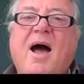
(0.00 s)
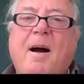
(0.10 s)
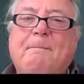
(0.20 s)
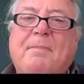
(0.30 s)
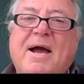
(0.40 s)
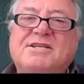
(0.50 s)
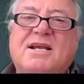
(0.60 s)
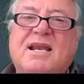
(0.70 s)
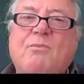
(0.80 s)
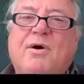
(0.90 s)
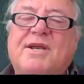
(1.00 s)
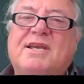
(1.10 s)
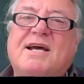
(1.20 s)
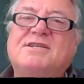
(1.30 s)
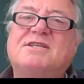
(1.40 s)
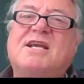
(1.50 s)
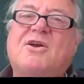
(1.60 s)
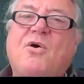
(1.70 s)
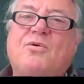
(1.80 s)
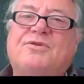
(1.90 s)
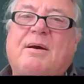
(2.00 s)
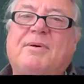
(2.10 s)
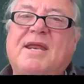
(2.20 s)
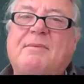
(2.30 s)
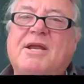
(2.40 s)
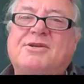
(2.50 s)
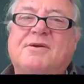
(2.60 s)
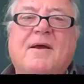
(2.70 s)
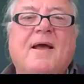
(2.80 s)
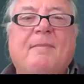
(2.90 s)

and basically what it does is it calls up an image.